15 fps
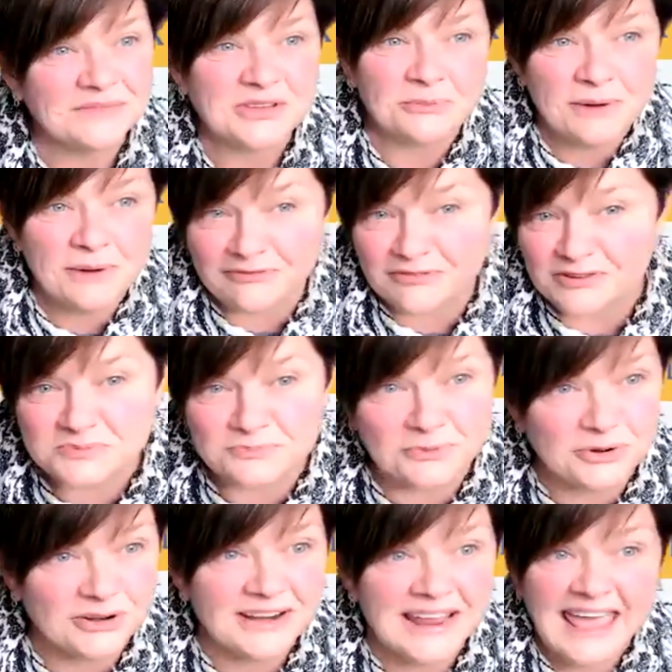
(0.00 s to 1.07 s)
You're my
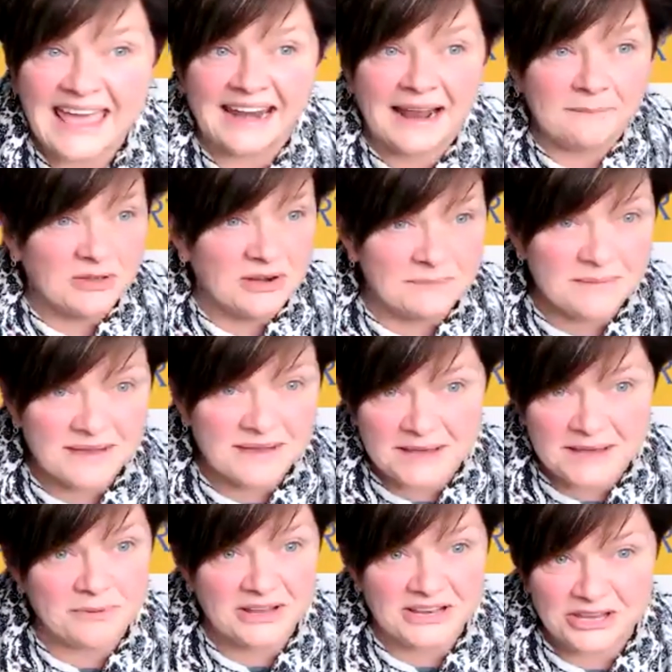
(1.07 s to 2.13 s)
firstborn and I'm going to mess
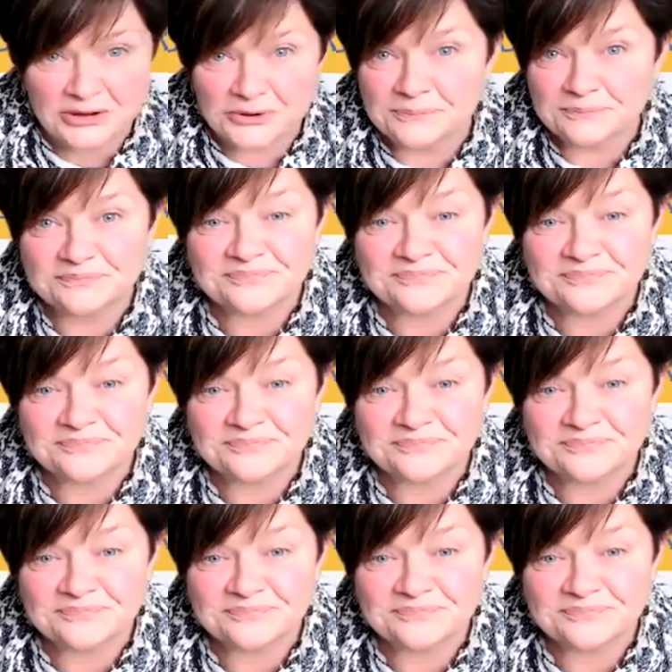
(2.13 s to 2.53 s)
up on you.